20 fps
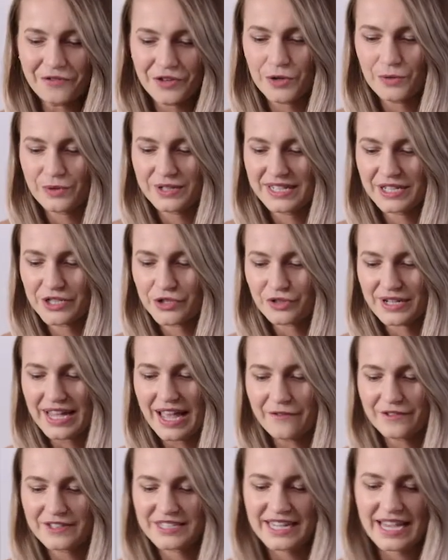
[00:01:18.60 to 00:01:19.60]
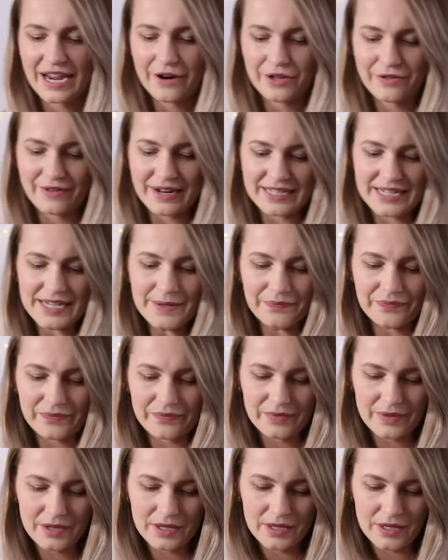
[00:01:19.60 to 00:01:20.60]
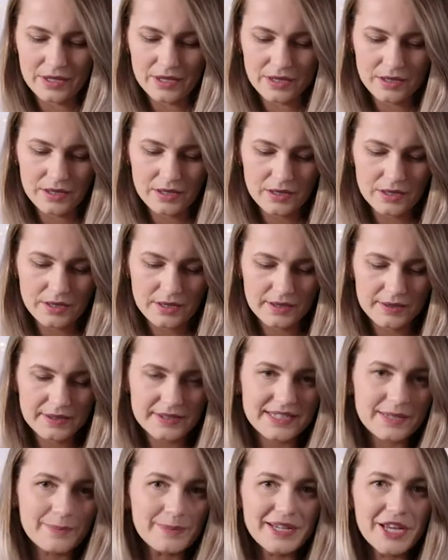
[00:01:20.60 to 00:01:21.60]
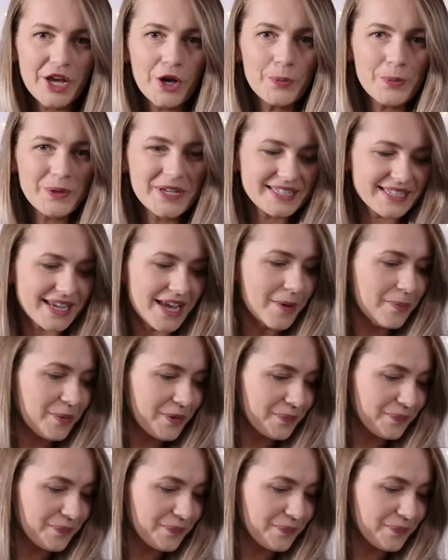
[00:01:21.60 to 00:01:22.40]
you will need your cafetiere at the ready. Simply open it up.